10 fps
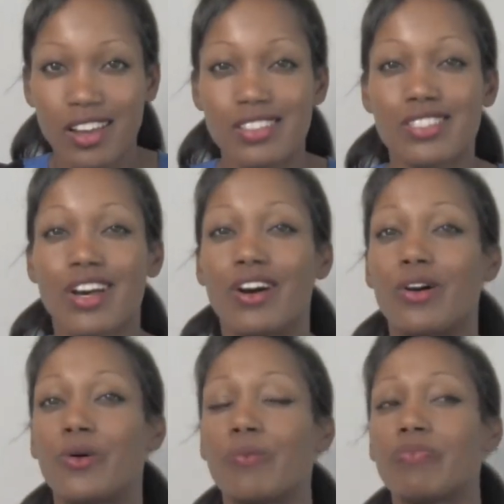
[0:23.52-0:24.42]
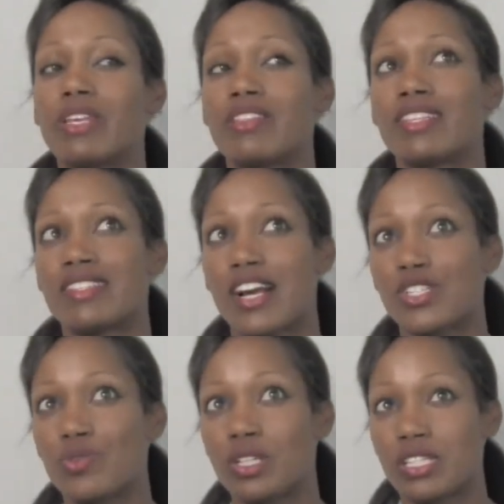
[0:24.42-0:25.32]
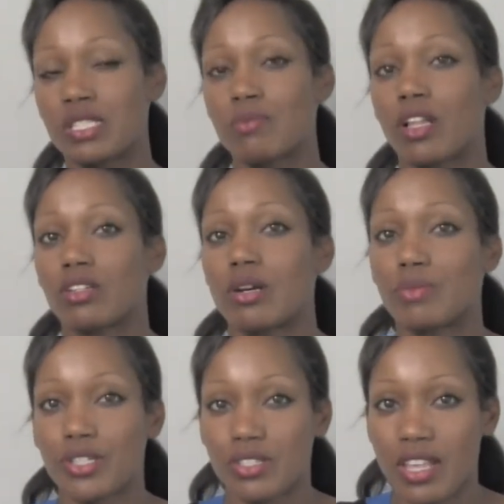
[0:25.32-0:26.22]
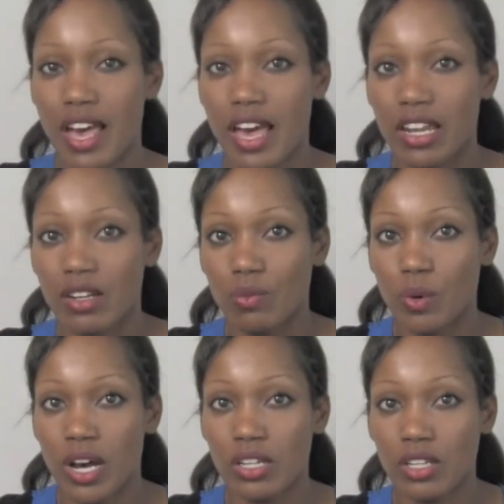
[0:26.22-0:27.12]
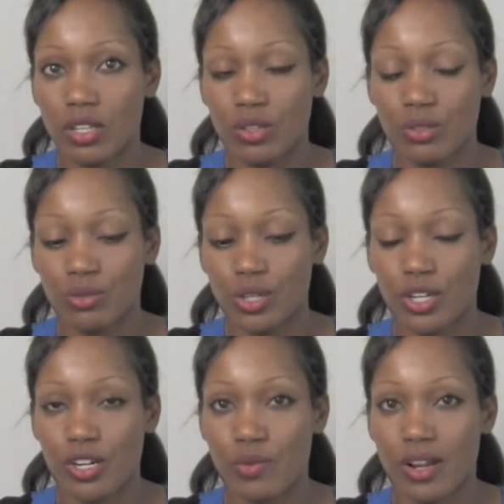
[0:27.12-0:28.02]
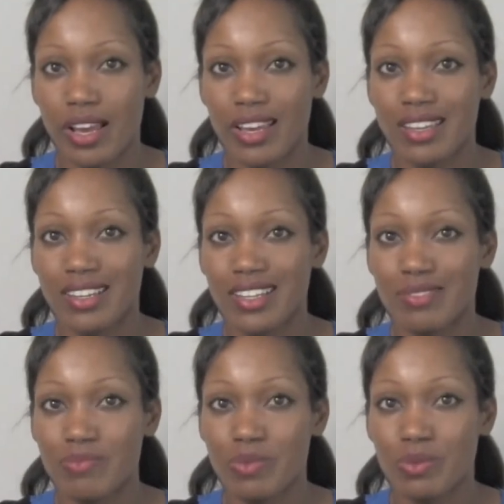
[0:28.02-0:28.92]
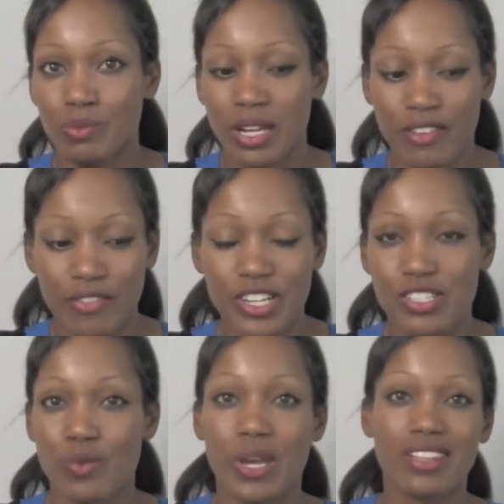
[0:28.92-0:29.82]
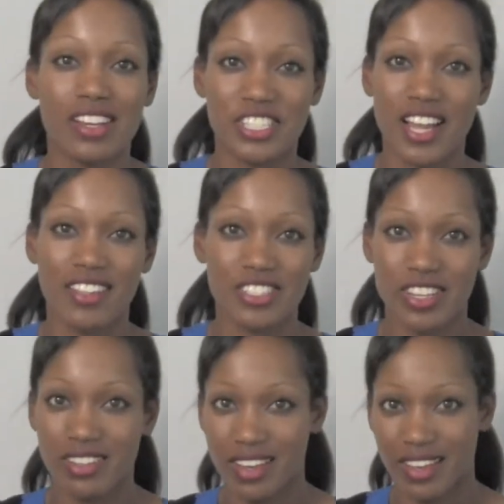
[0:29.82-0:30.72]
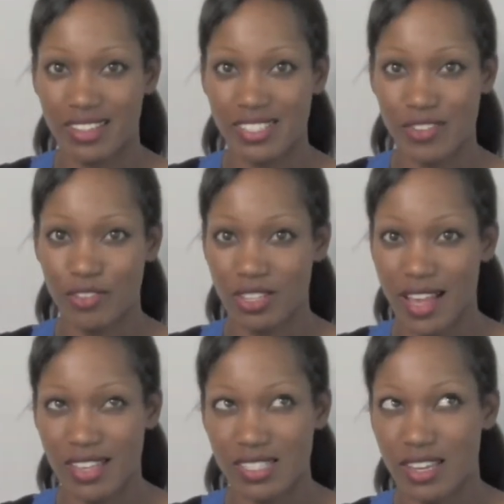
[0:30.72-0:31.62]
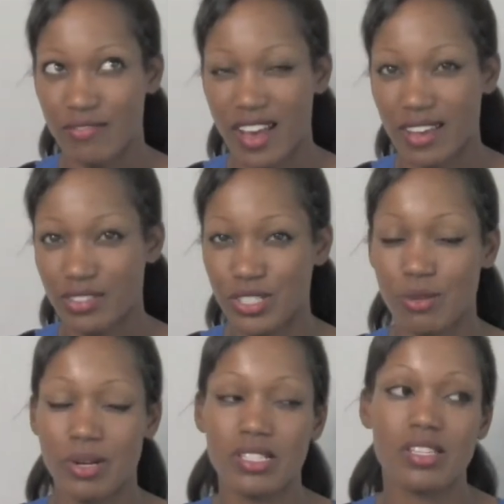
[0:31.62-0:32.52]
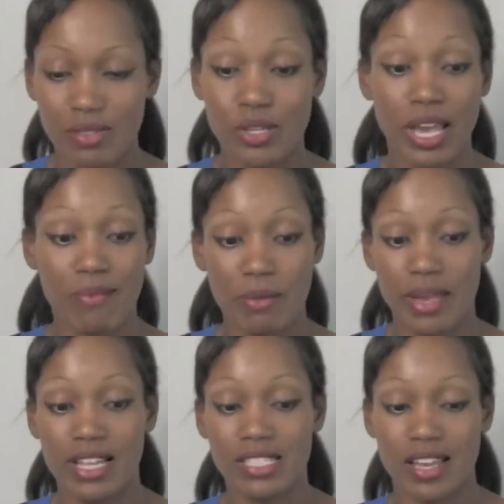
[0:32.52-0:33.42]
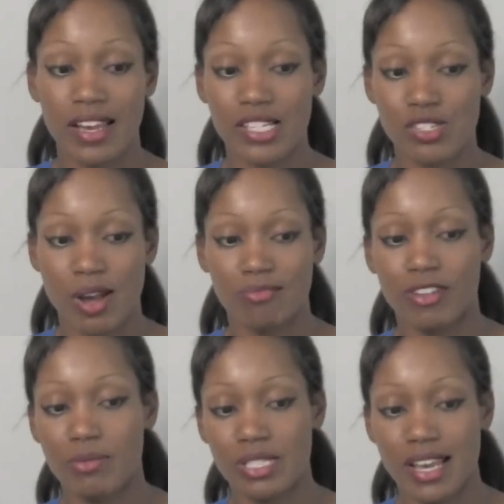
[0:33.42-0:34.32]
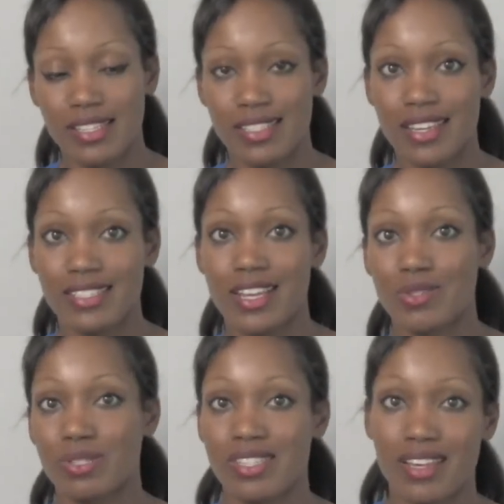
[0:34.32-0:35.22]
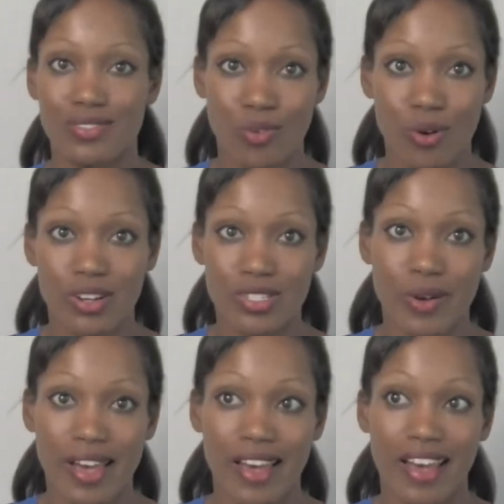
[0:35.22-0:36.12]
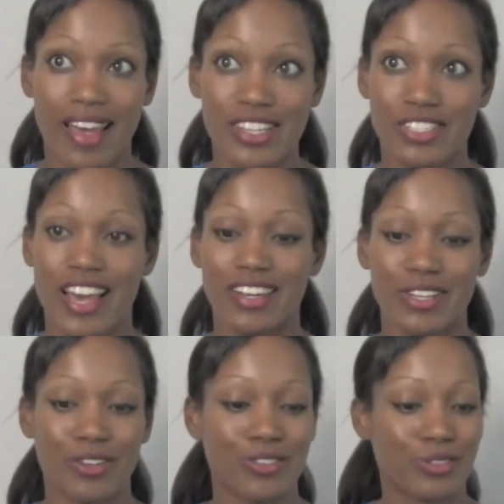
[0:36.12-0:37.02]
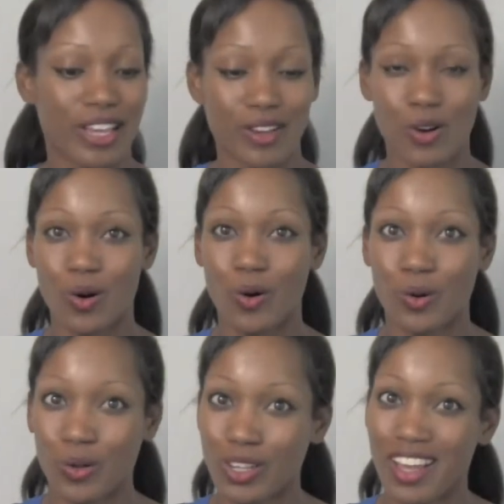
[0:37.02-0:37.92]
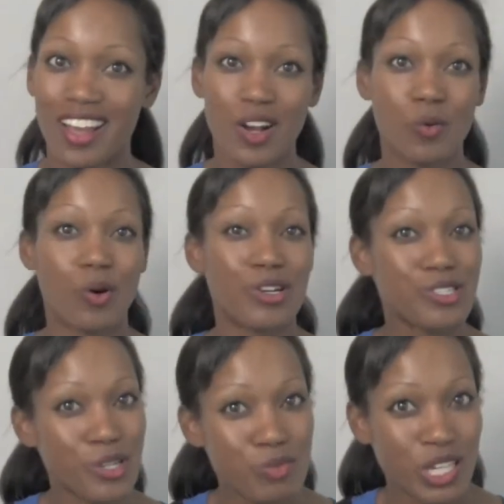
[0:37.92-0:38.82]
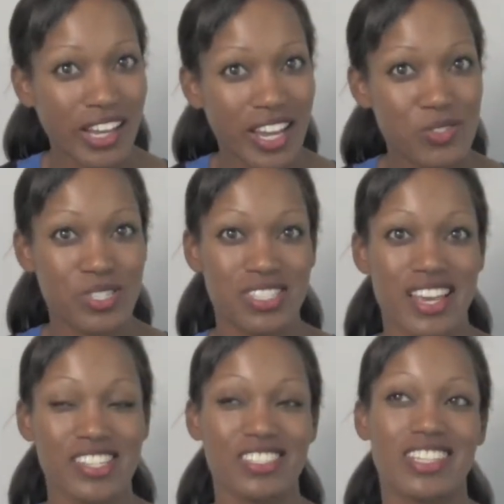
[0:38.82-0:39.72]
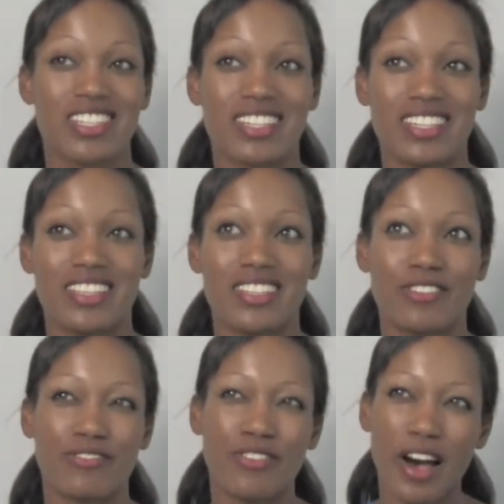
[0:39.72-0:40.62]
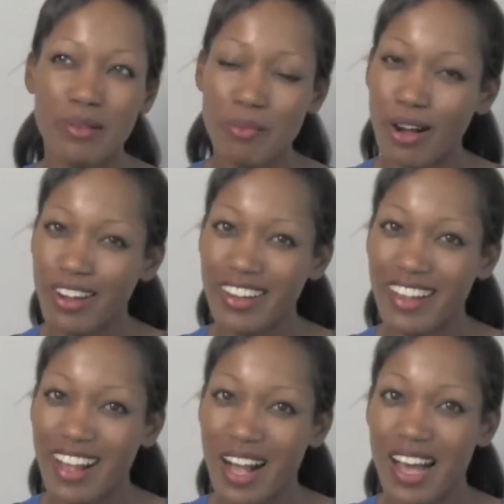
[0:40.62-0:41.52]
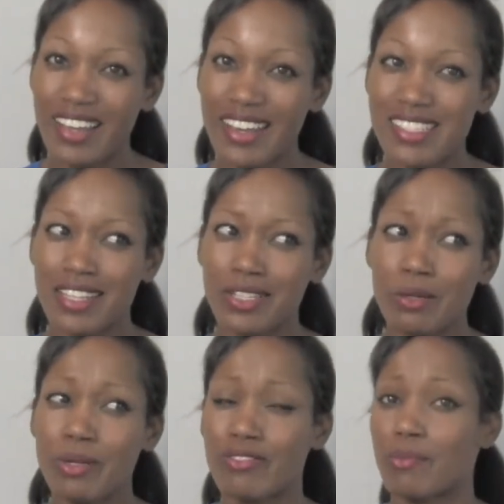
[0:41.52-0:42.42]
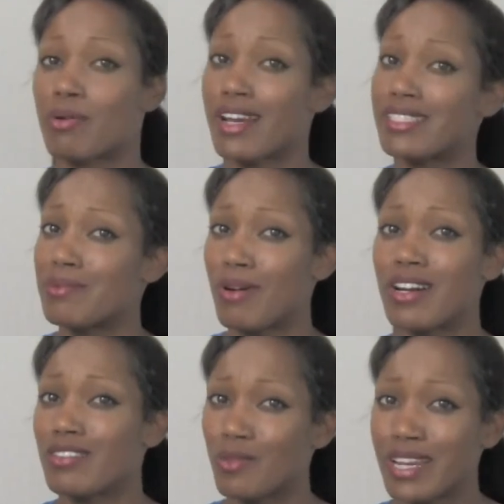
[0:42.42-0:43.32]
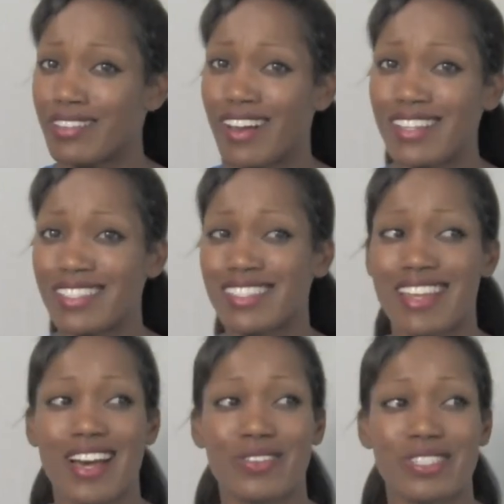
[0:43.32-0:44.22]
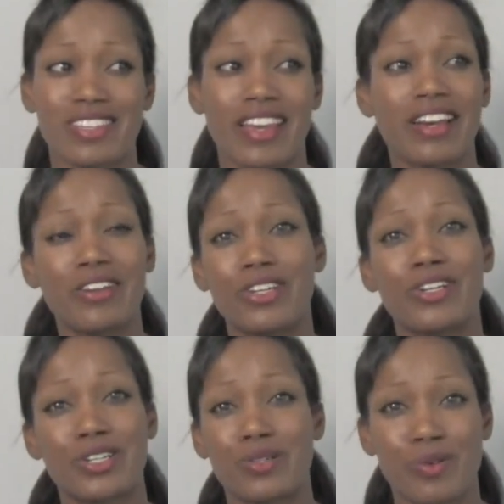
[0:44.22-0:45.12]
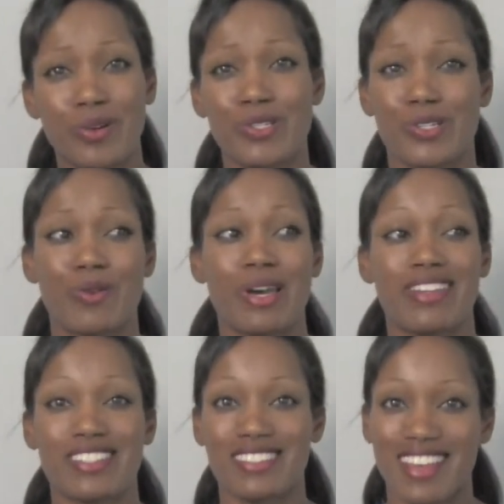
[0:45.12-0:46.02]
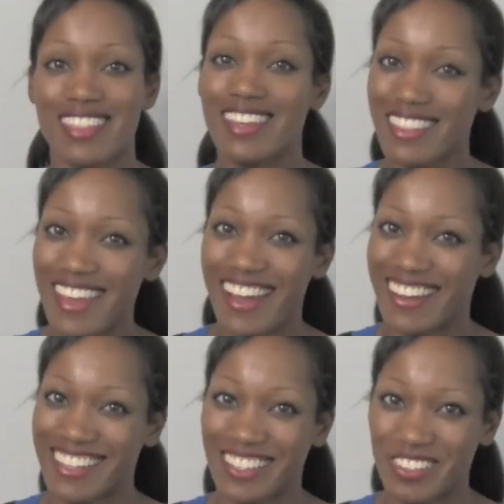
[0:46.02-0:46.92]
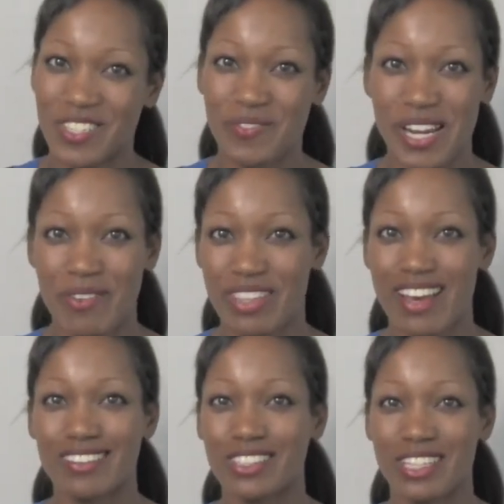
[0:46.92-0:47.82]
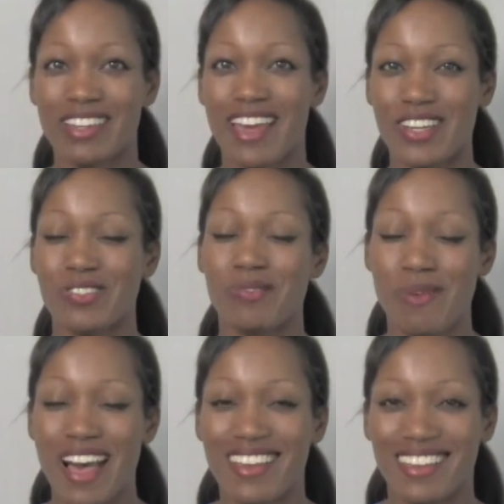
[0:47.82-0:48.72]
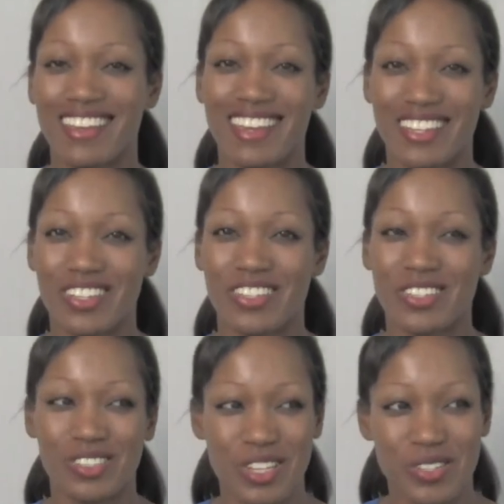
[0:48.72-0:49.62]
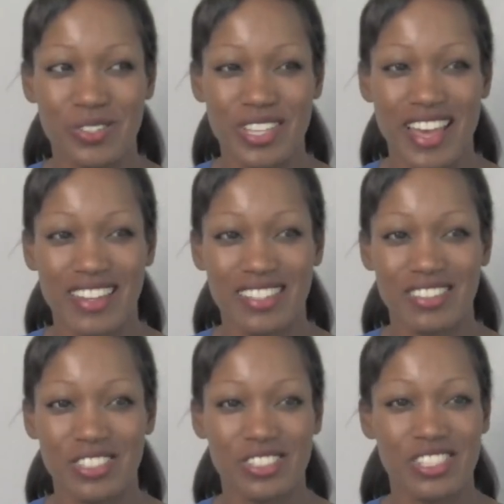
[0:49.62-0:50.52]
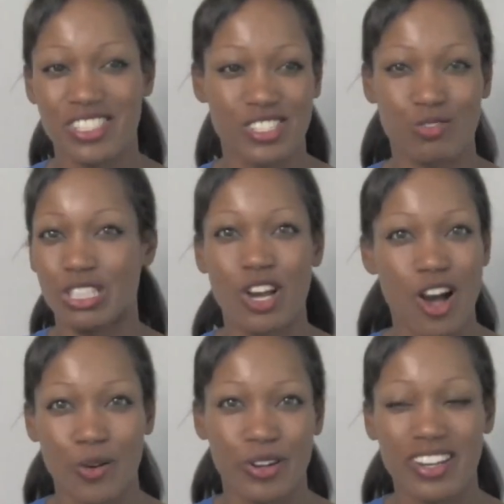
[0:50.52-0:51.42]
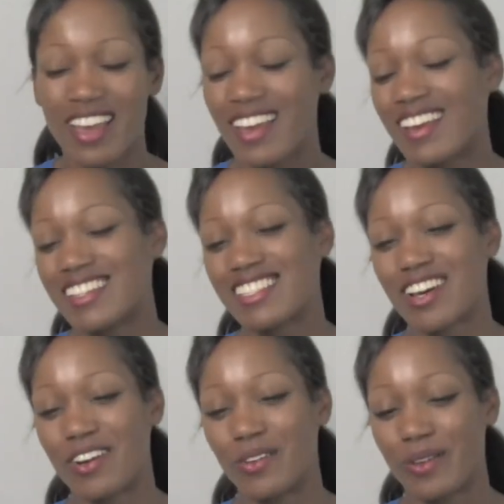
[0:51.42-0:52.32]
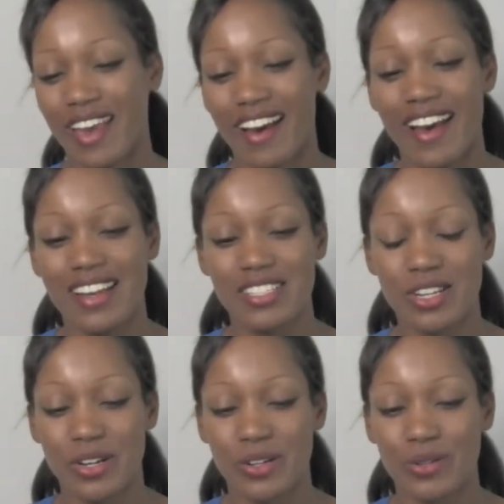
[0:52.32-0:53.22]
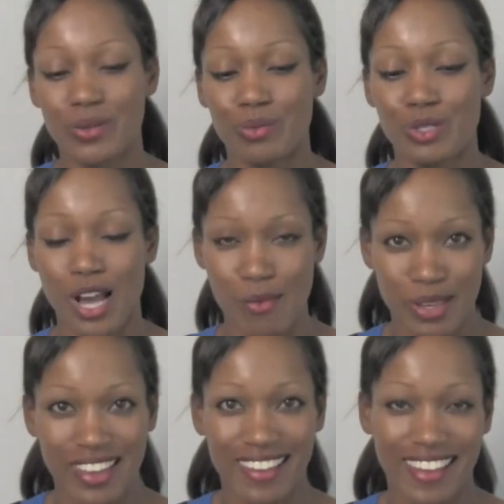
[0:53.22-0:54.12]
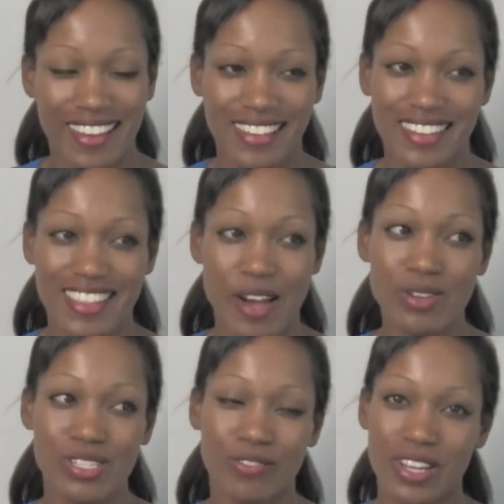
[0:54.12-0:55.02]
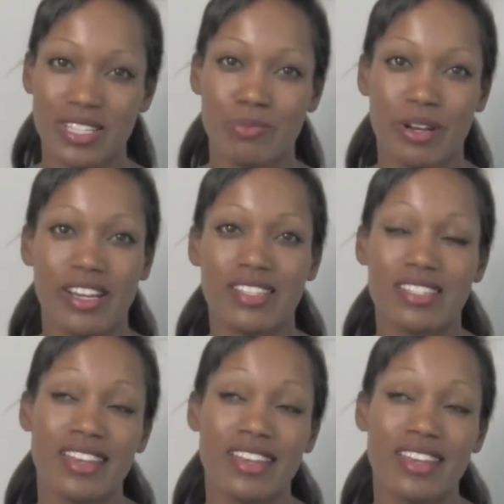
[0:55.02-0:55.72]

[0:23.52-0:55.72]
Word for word: So that's actually smaller numbers than what you heard when I um, when I finished the weight loss challenge that I did for the last like five or so months. So yeah, my pant size dropped from a size 6 down to a size 4. So I, I actually had to go through like a whole wardrobe change, which is actually the, the fun part I guess a little bit of a pricey part of weight loss is now it's like, oh, you go to your wardrobe and there's nothing there that you can wear without looking extra baggy in your clothes and it looked just, it's just really awkward. So yeah, I had to go shopping and that was a fun experience.